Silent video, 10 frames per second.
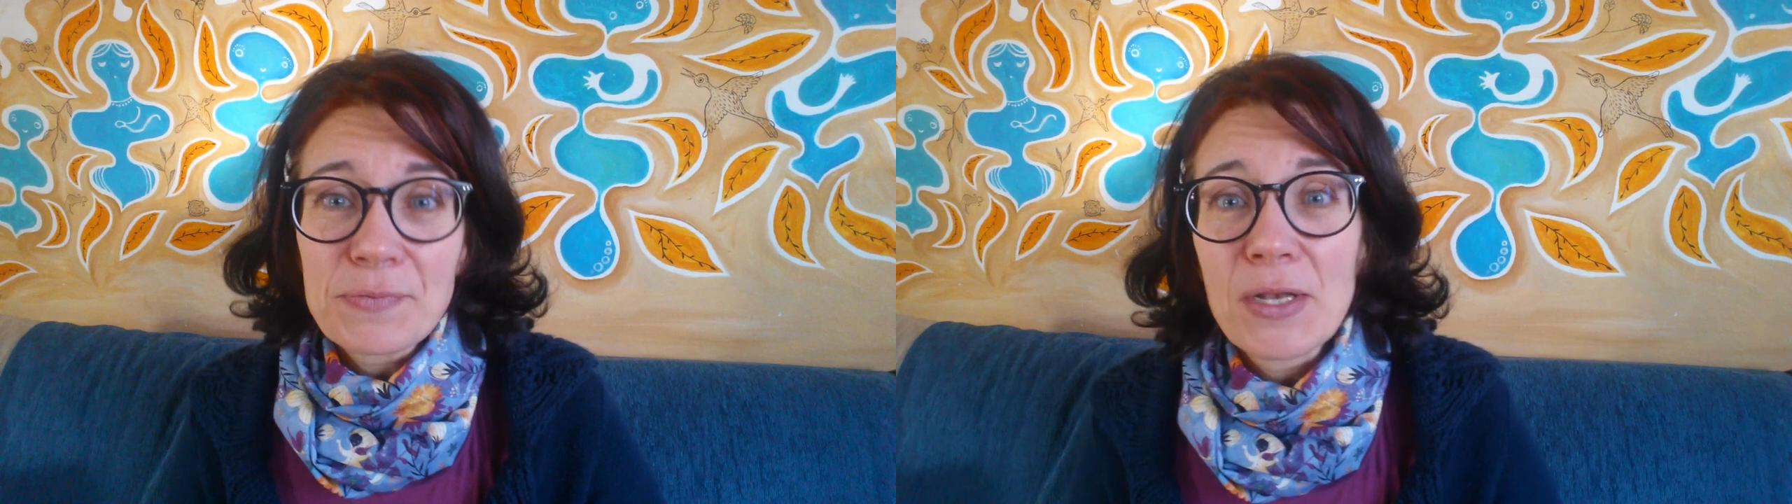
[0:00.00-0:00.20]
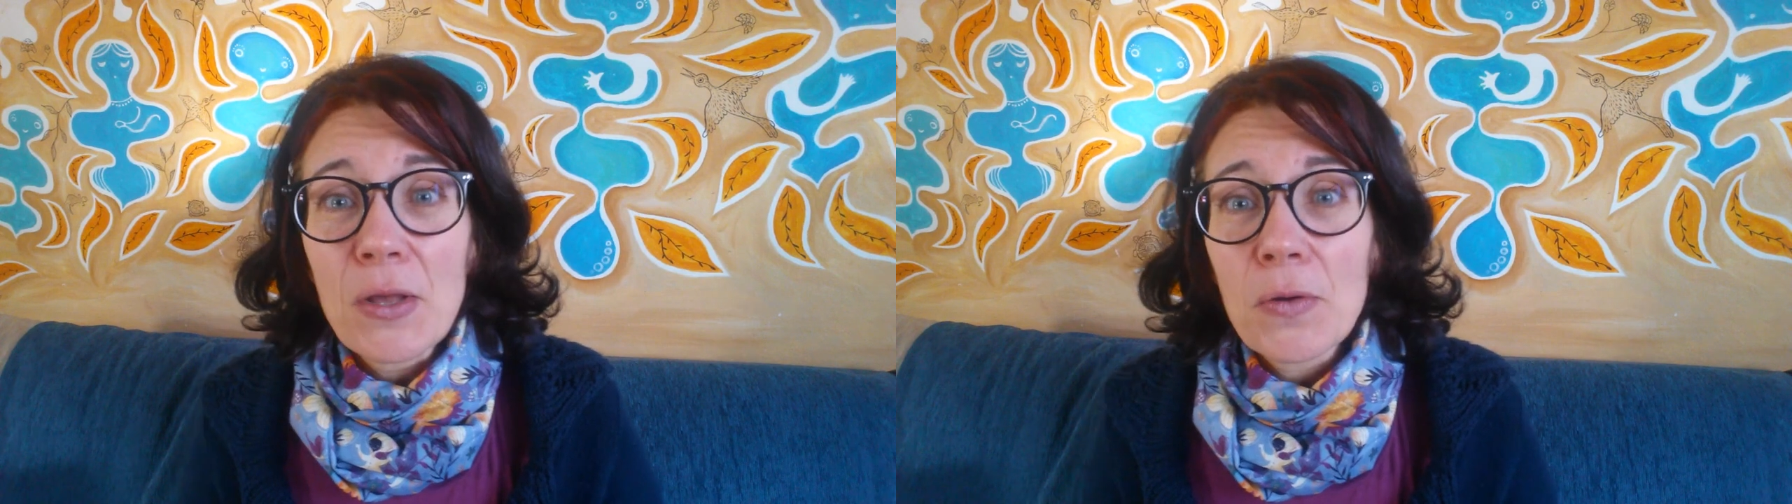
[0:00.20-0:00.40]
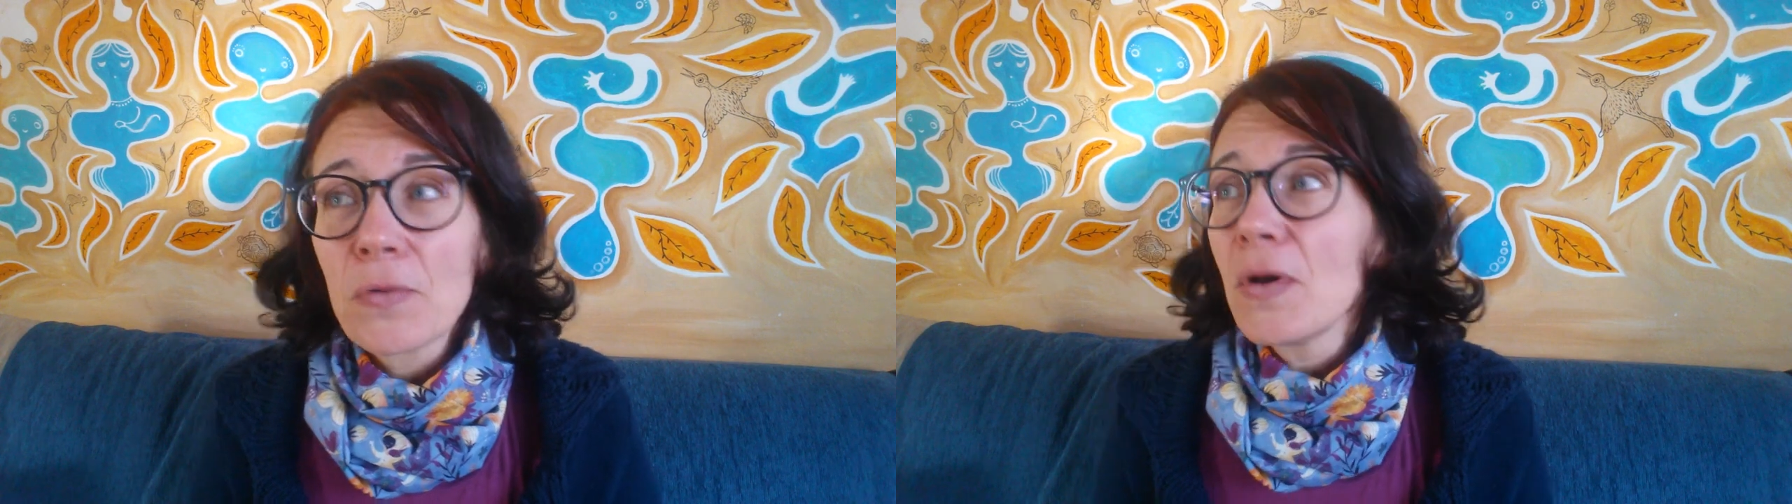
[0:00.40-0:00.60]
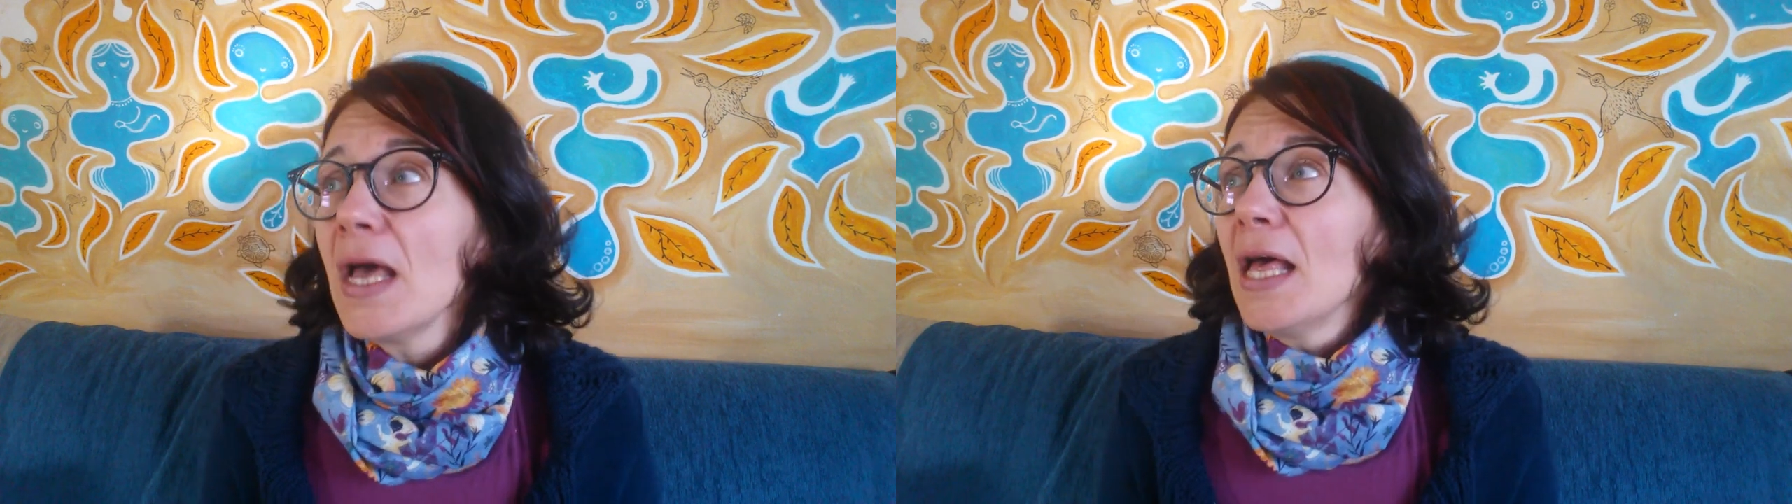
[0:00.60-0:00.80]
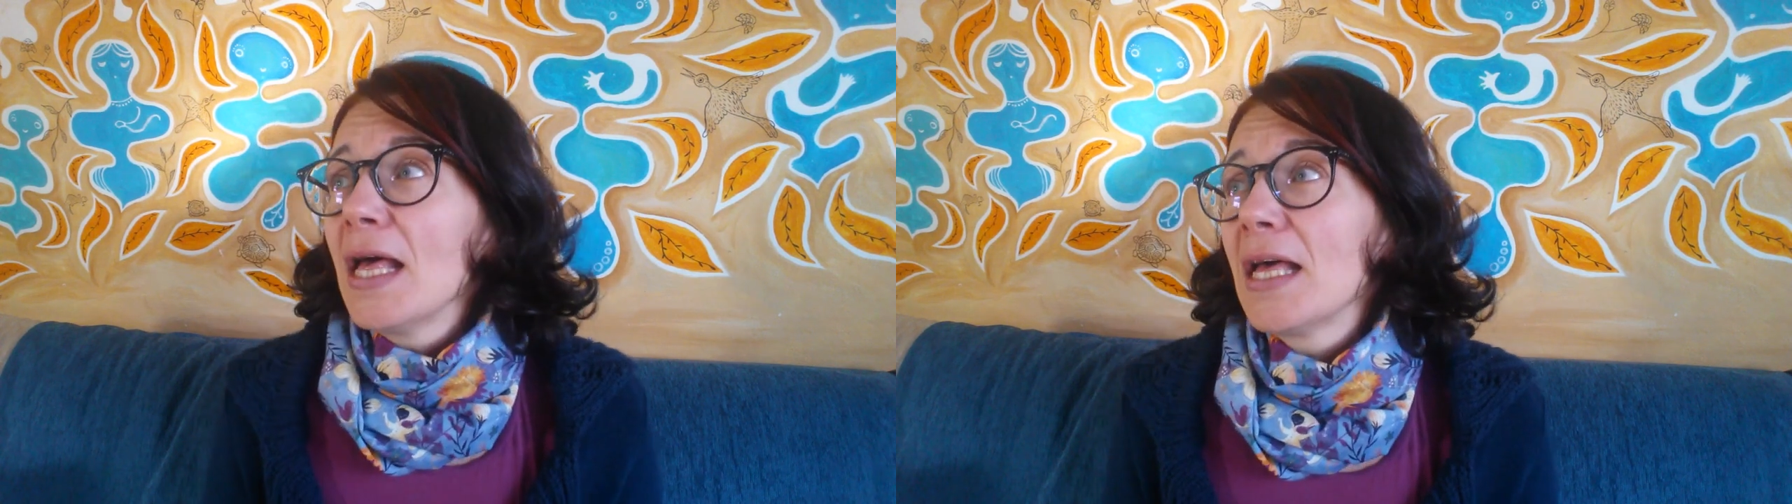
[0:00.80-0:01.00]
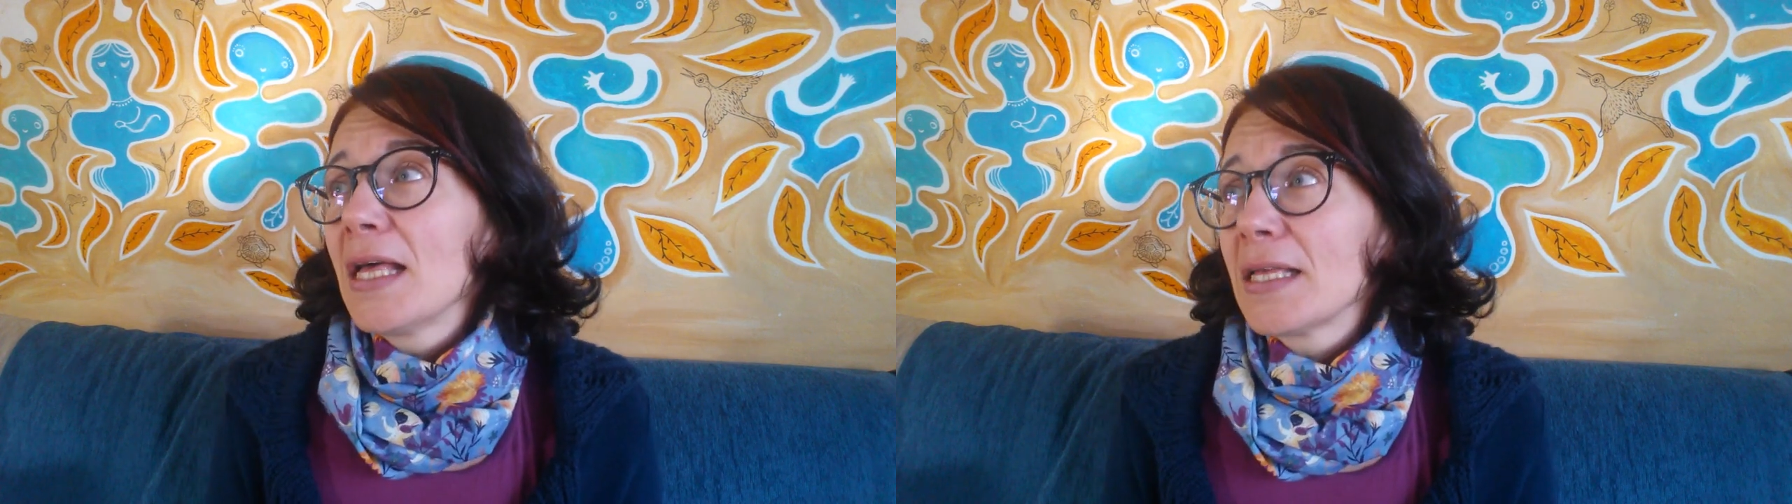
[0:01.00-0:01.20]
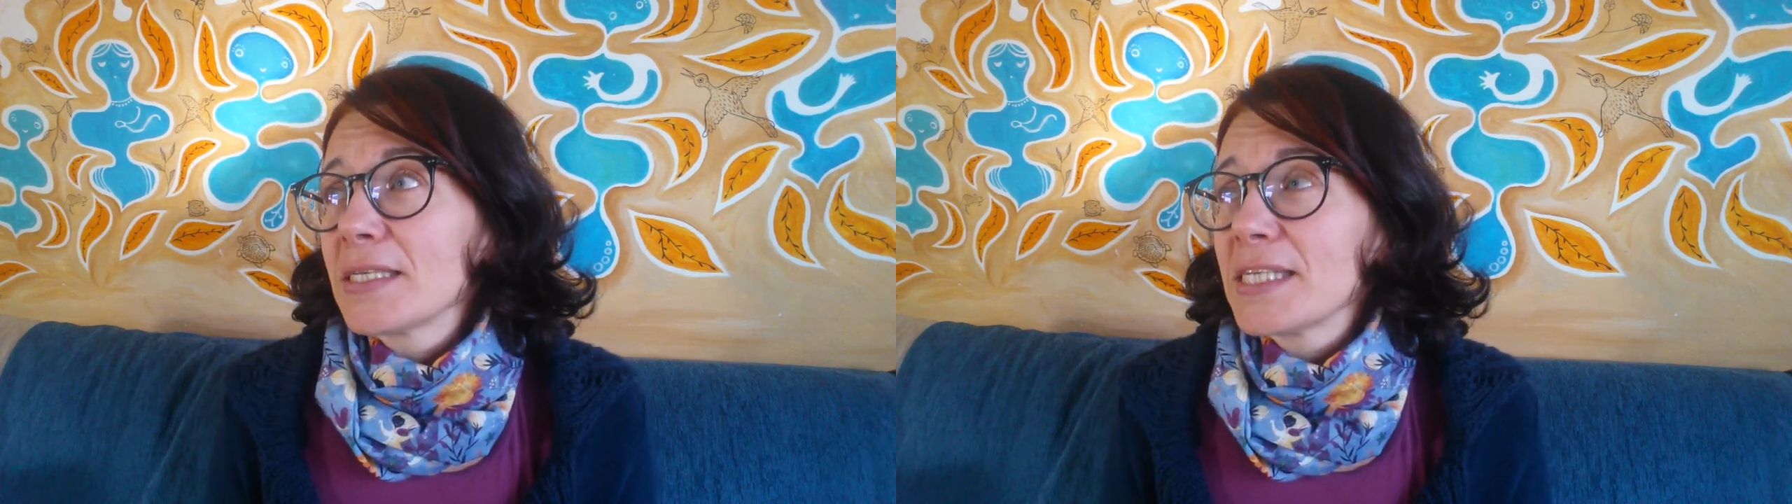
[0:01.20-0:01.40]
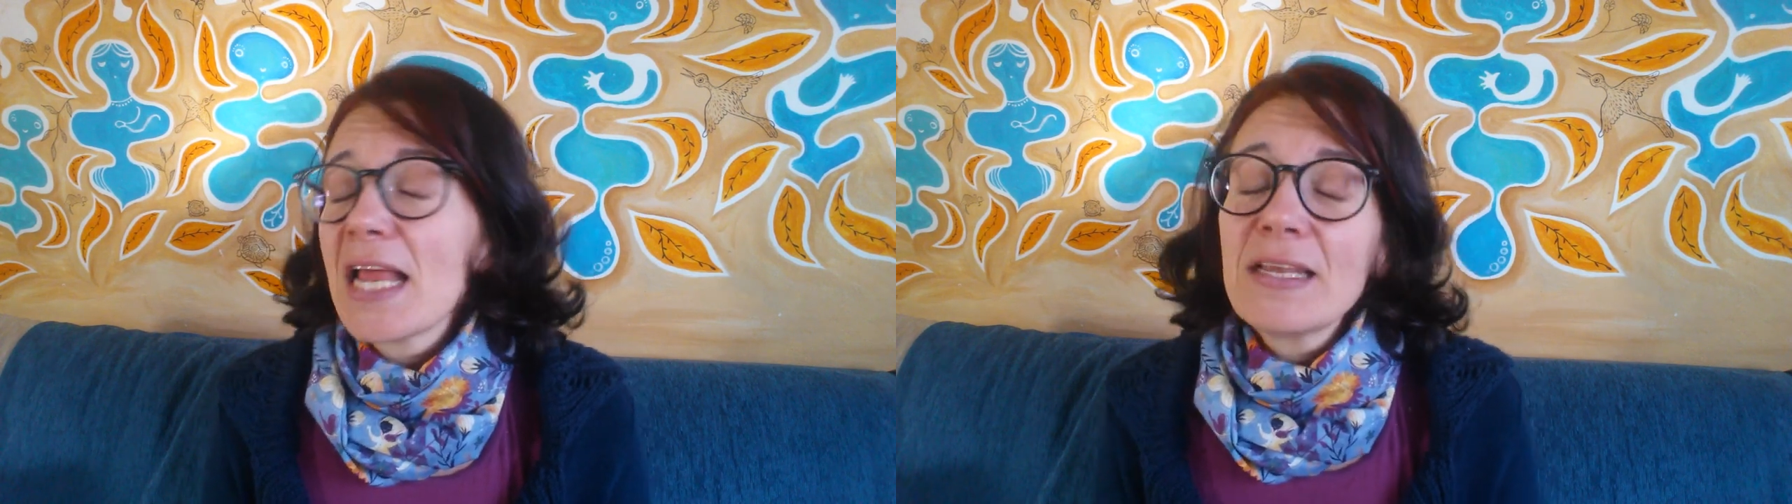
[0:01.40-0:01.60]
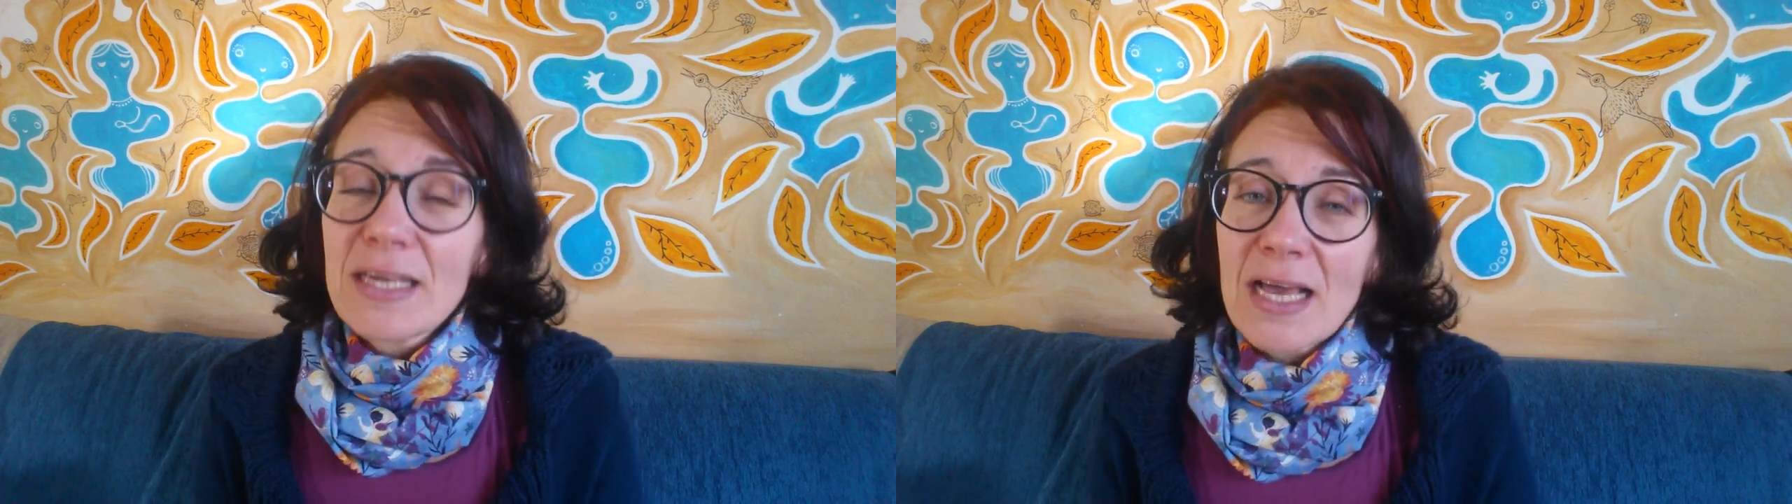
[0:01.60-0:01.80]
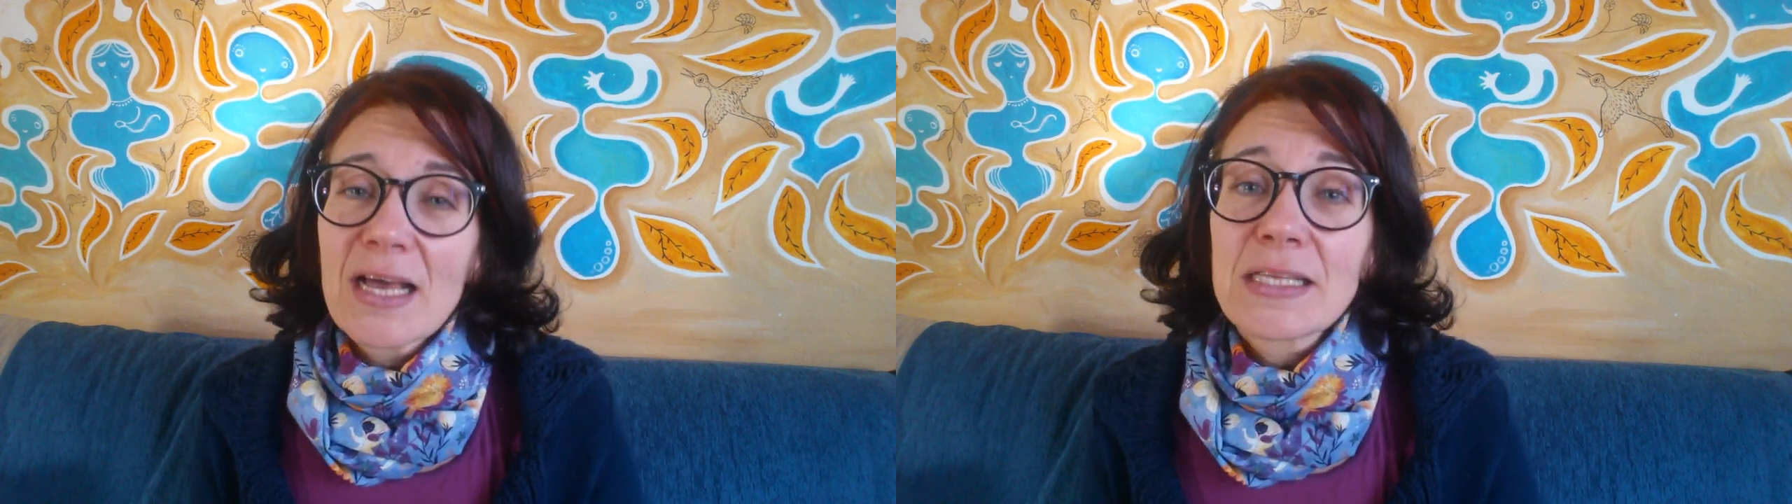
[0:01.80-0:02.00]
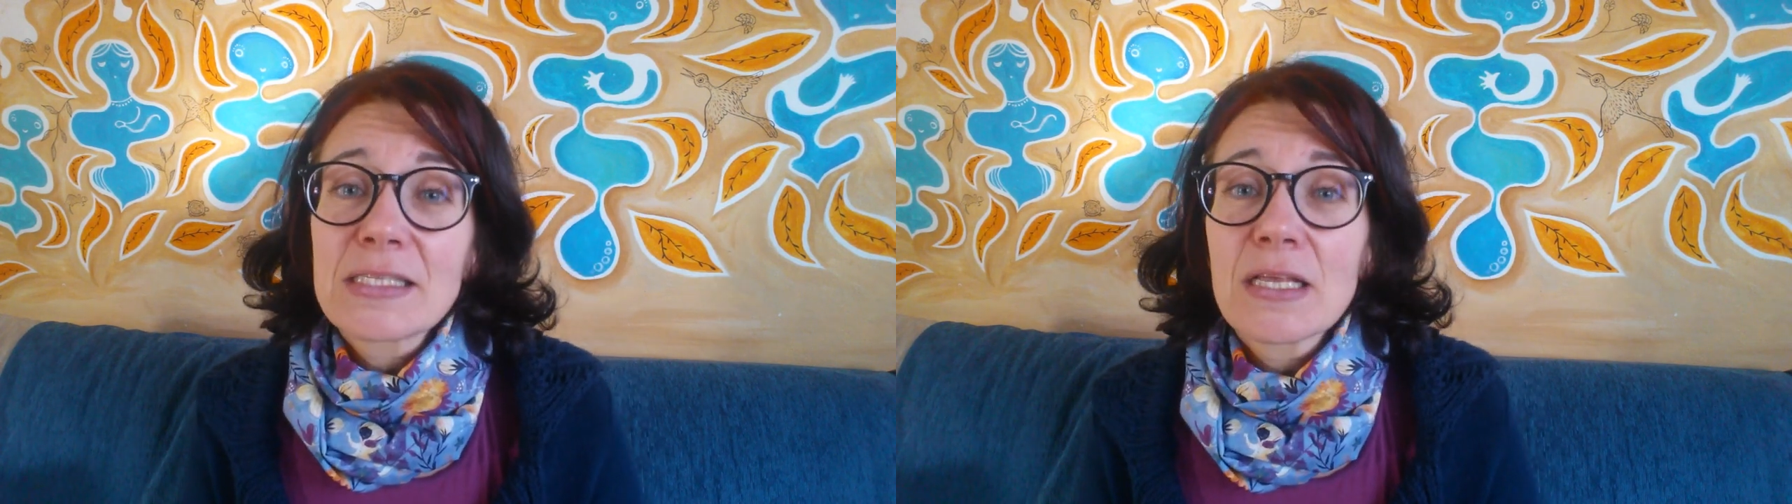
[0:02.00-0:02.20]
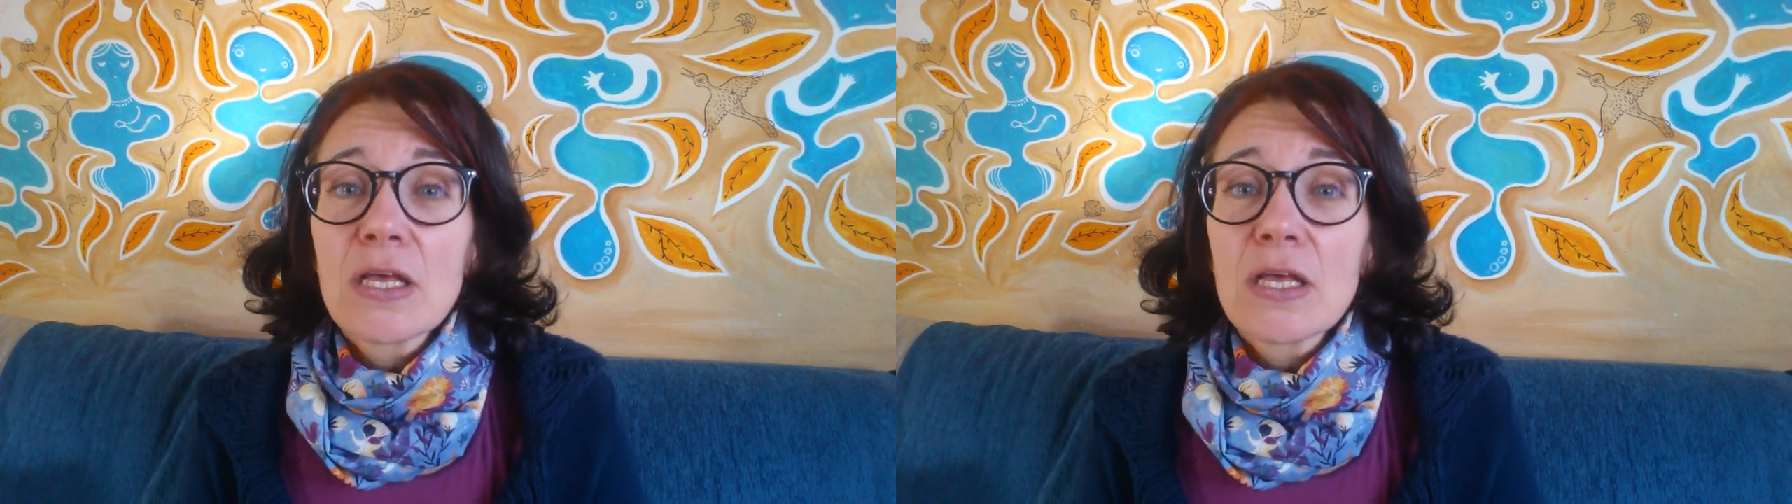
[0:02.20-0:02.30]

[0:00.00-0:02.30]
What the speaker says: below telling us